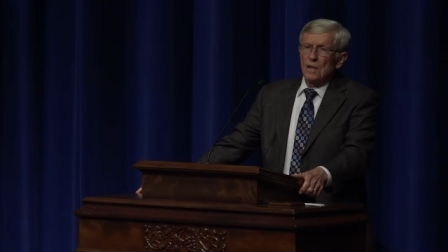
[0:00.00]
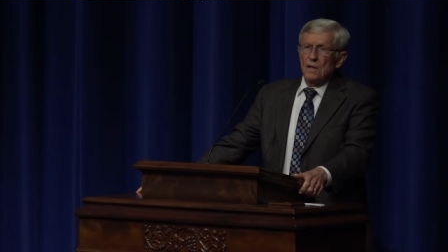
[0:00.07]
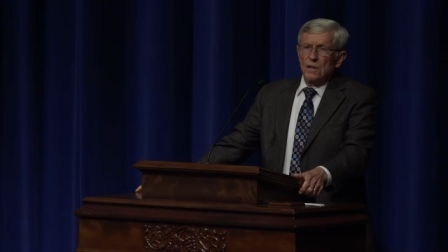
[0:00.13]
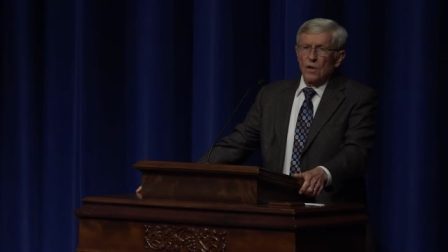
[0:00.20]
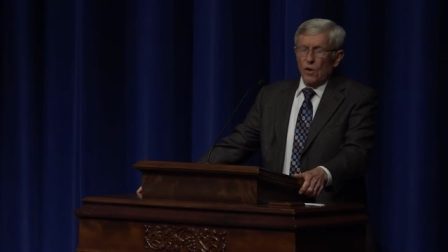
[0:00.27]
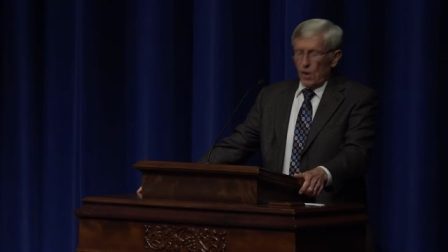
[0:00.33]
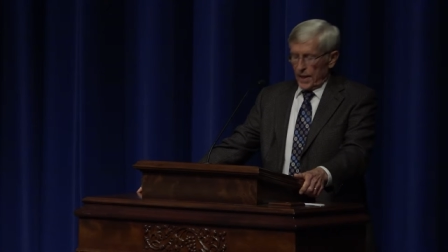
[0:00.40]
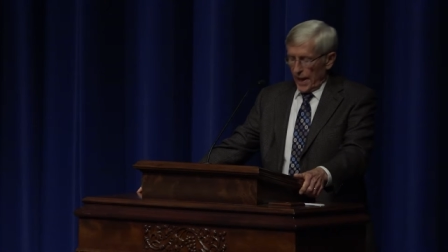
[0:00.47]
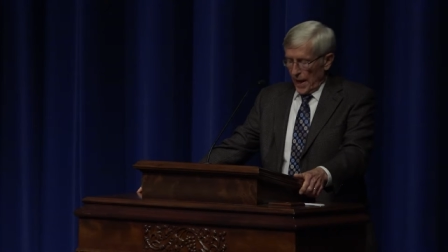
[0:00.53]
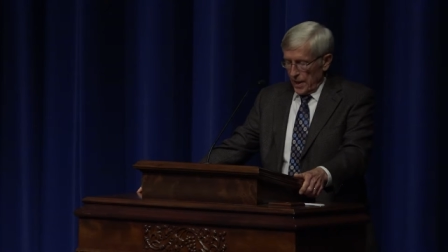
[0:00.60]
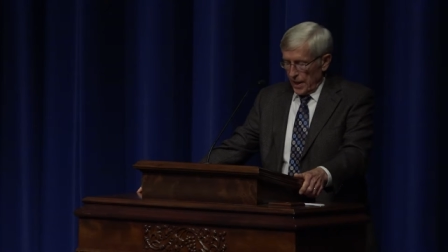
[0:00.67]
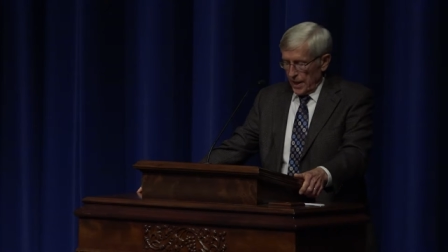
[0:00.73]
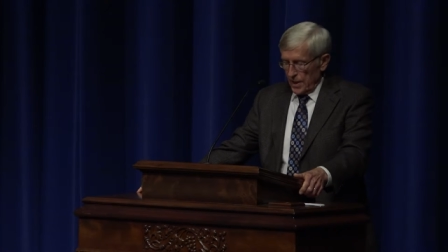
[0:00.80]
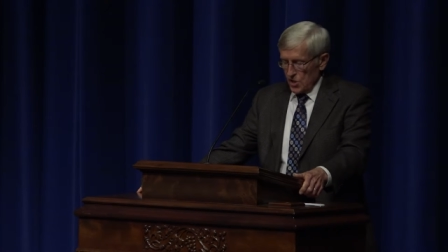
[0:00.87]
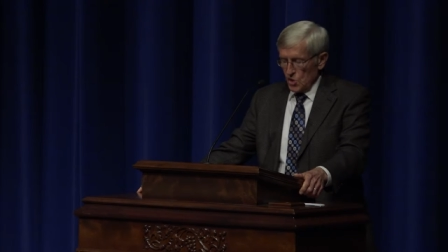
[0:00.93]
The
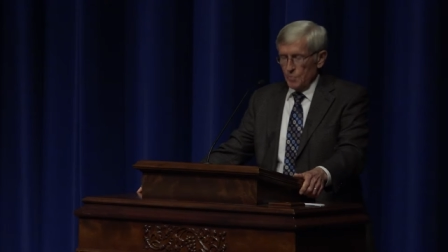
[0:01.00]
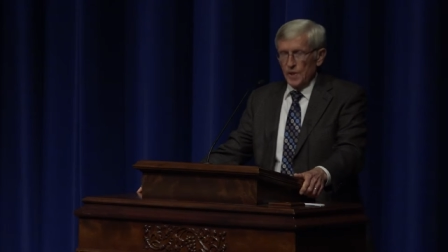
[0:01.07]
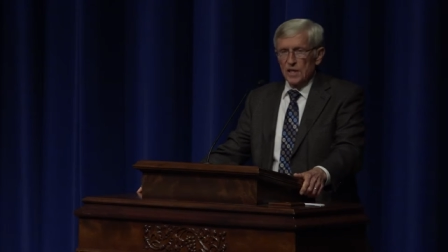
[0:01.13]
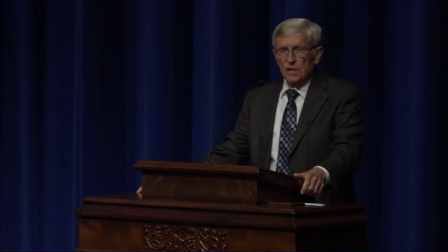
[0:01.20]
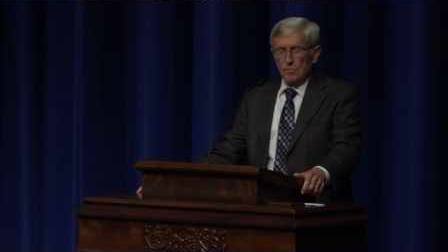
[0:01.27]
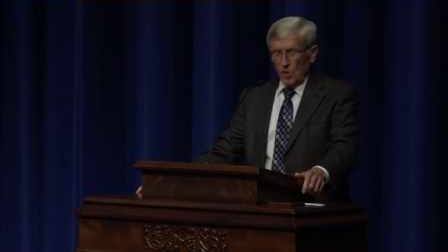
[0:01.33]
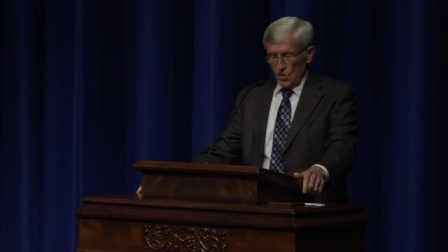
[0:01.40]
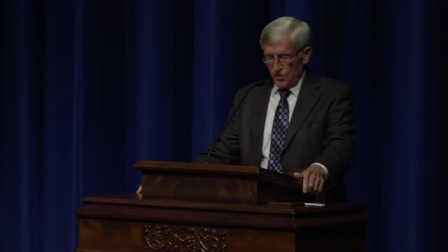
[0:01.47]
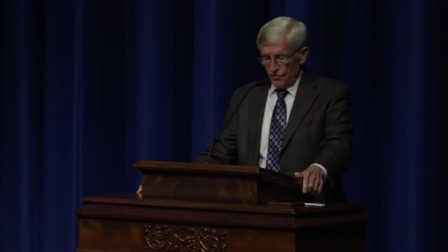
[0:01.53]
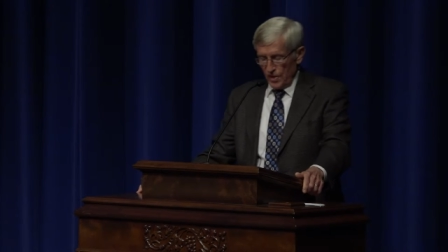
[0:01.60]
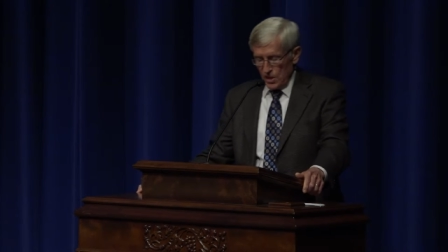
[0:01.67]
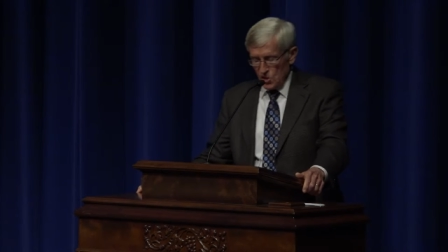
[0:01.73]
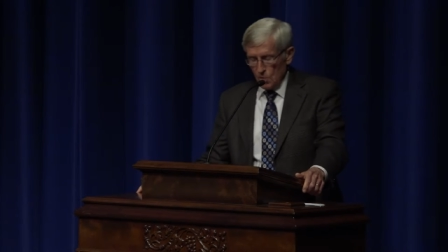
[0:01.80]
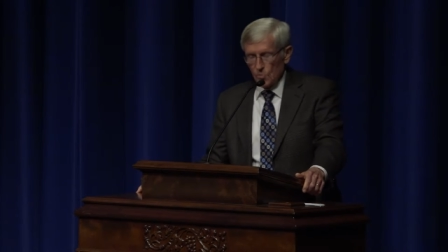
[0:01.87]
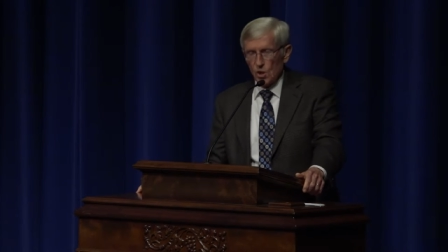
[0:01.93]
organic has been the most
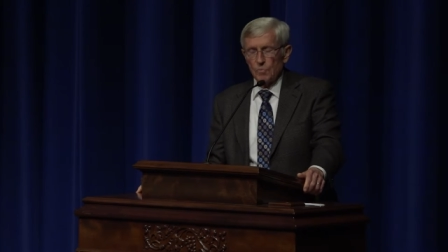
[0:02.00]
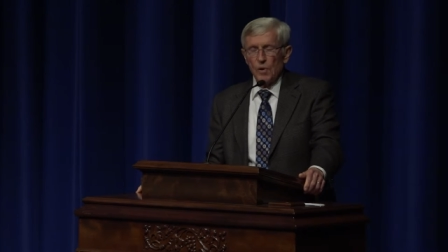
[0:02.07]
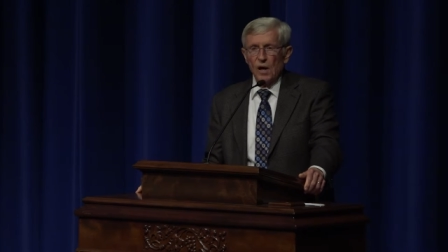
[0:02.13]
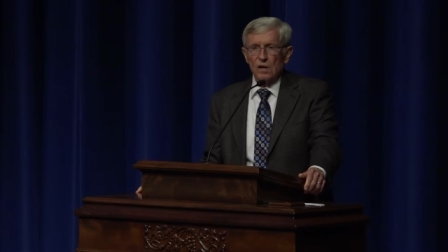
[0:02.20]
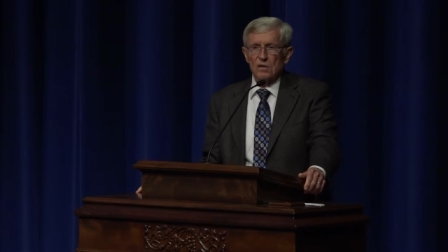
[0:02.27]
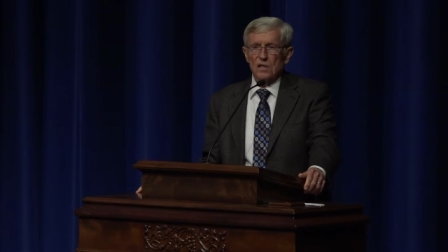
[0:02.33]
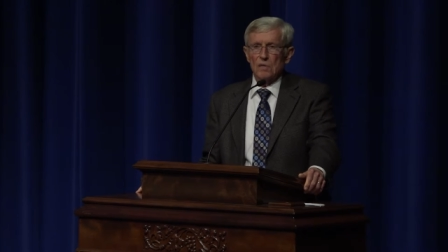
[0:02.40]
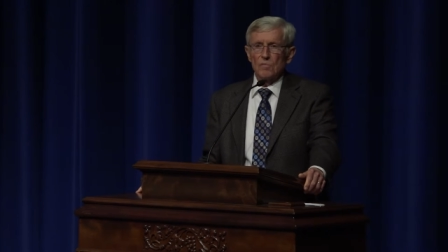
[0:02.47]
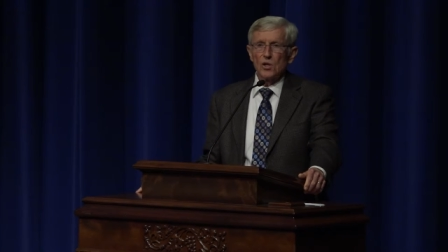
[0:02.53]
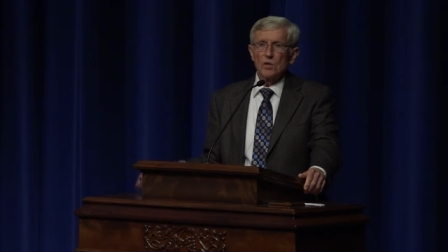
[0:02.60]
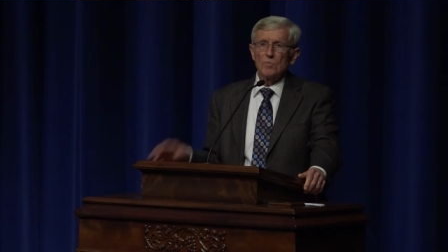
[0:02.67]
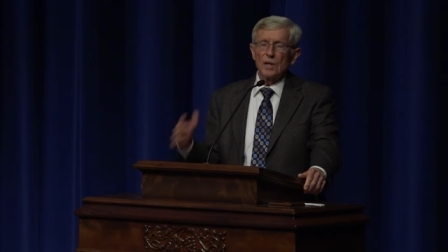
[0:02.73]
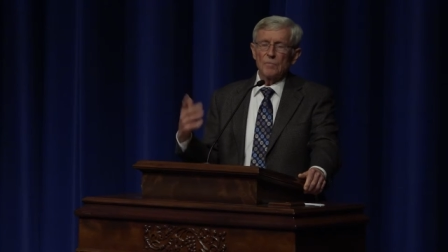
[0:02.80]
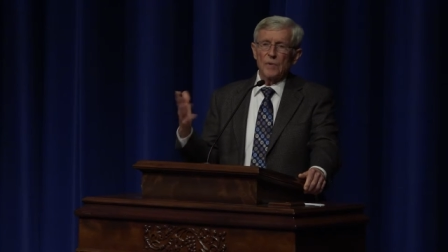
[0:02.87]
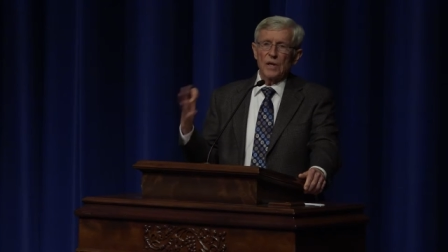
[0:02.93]
visible part of the
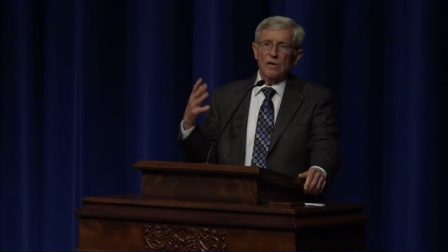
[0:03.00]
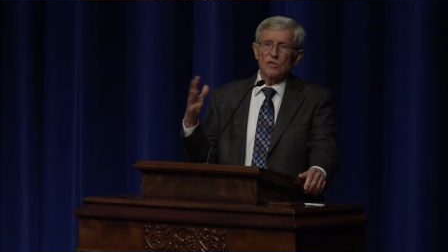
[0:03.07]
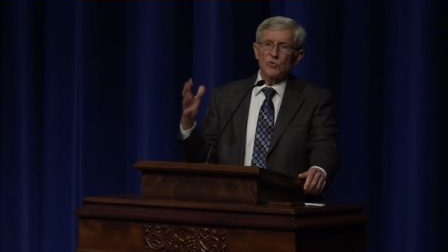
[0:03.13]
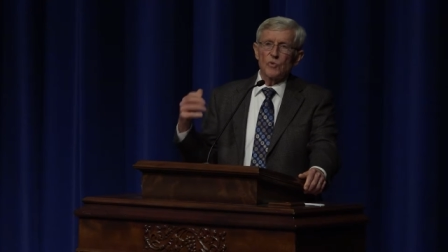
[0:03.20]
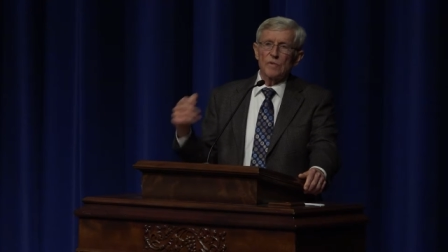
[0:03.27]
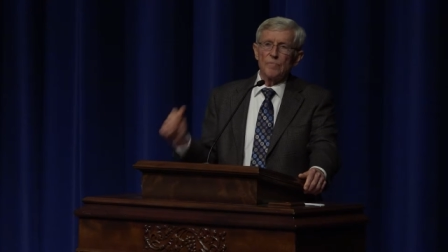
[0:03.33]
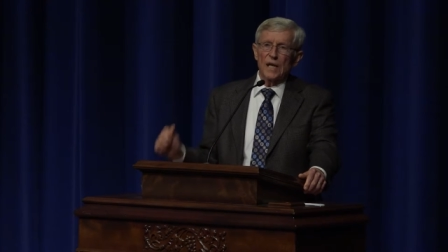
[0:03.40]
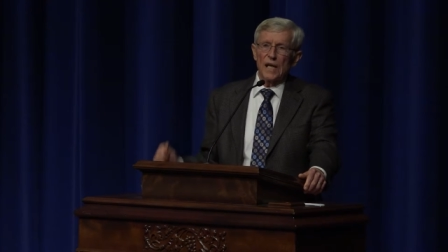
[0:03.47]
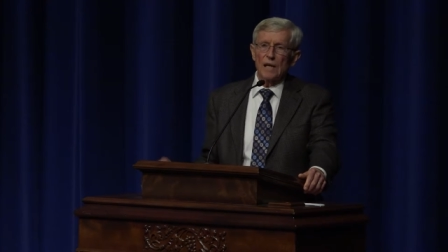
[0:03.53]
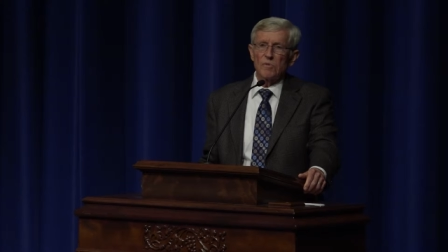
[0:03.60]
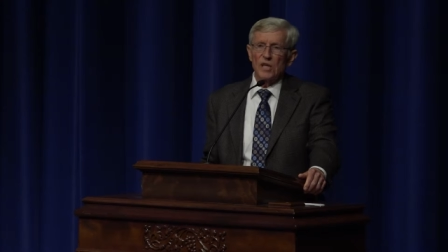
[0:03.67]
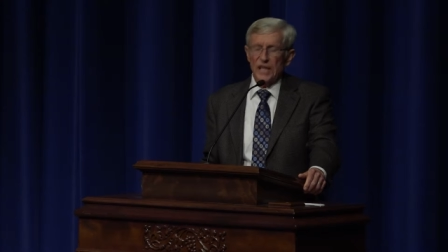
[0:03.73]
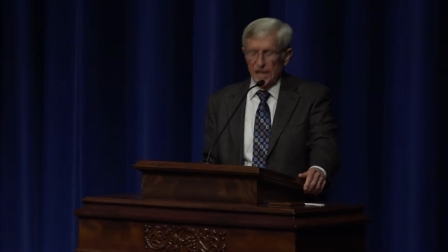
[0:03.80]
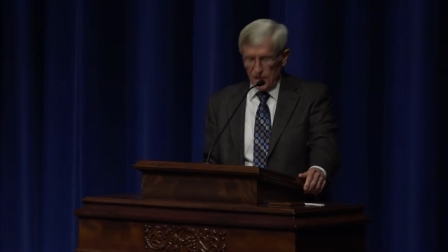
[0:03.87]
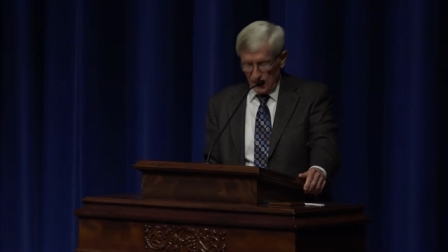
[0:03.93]
movement because we've been
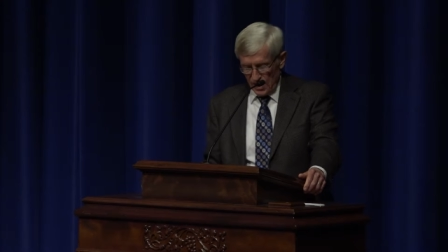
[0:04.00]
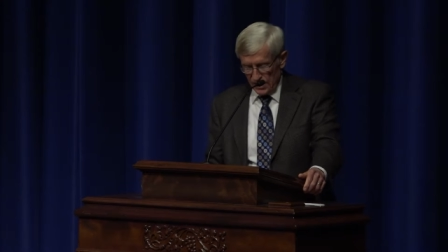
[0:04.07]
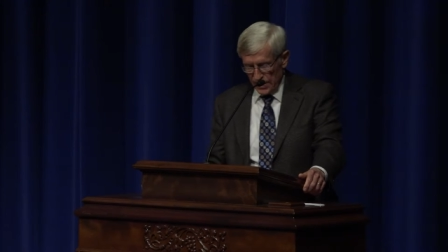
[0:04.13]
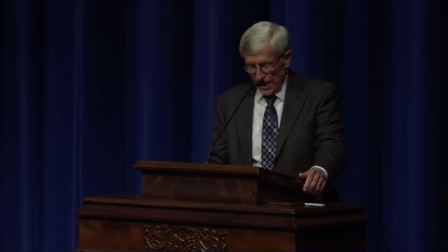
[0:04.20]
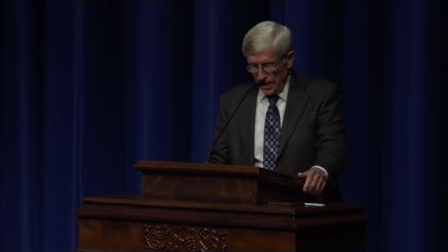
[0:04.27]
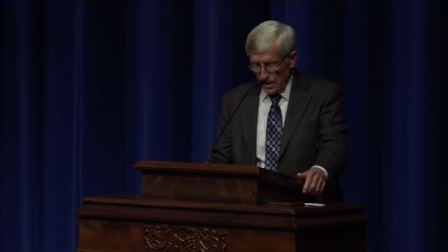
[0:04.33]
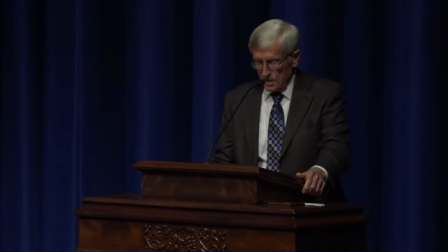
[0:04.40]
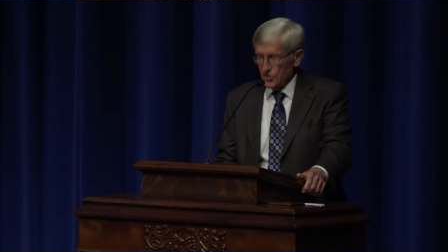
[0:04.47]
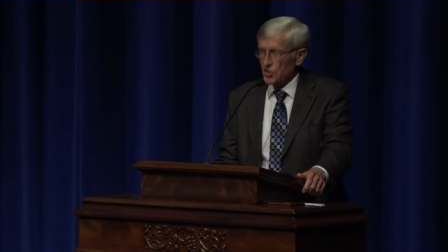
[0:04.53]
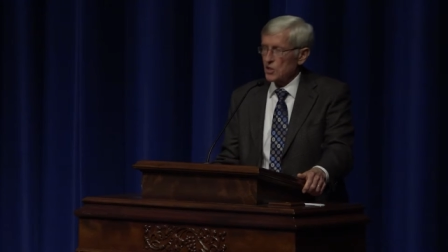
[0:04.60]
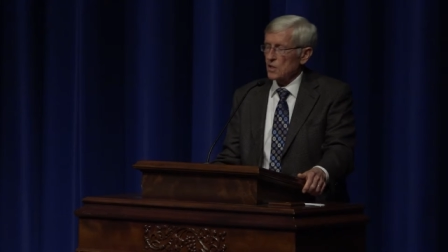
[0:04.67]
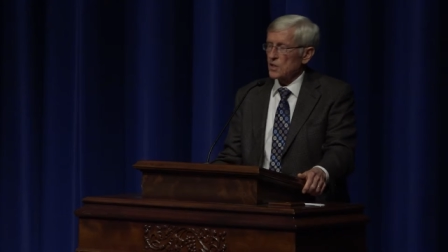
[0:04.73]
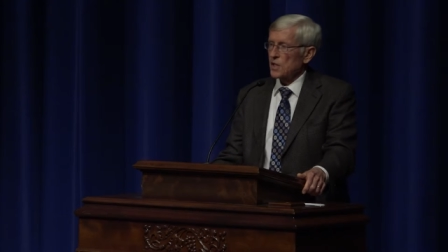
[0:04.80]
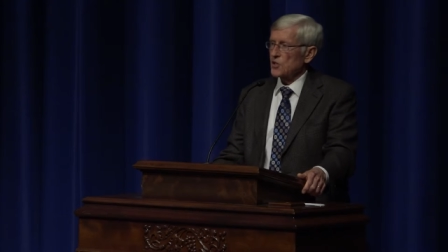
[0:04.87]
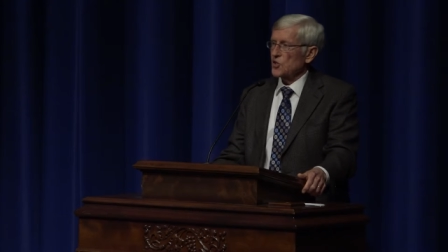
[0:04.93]
able to get data and
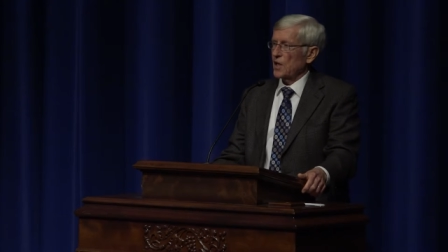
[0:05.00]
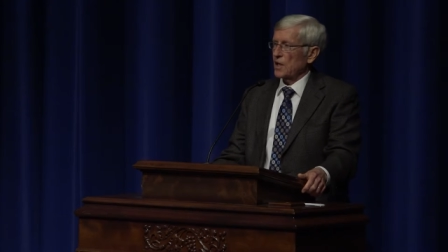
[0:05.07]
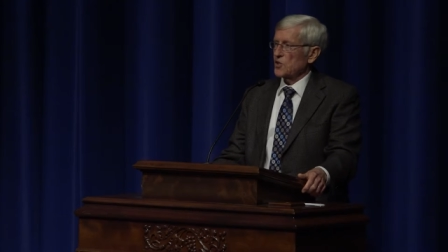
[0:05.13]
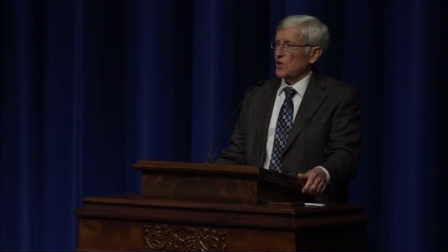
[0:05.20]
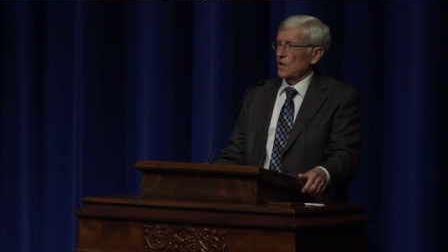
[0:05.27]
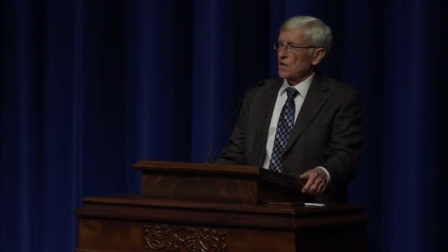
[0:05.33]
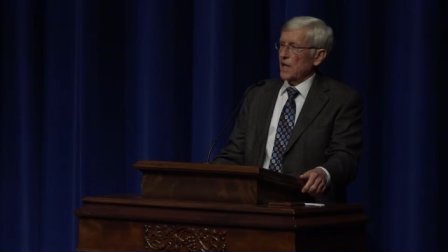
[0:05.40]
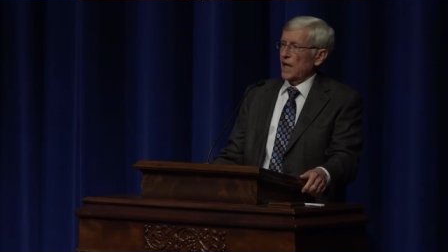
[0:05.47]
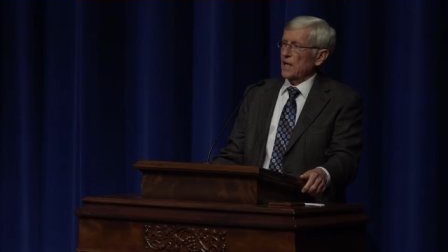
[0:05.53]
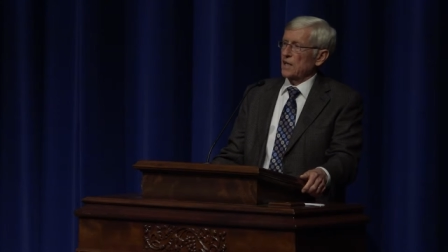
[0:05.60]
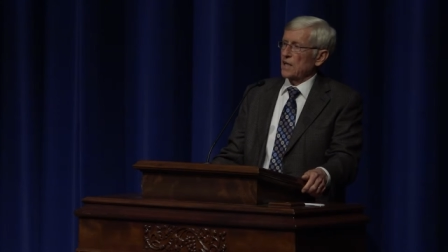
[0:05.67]
statistics on that.